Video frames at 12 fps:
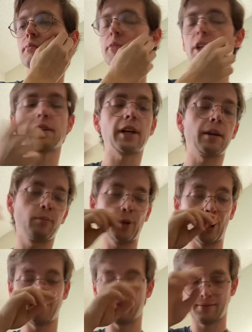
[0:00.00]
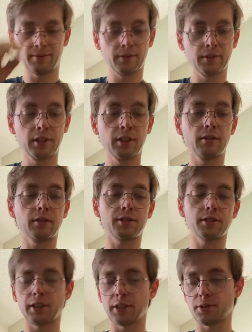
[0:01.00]
Okay, well, let's
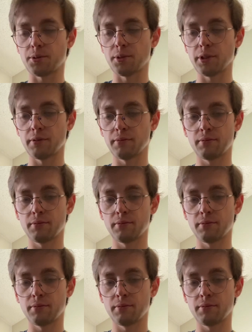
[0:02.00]
look at this chord.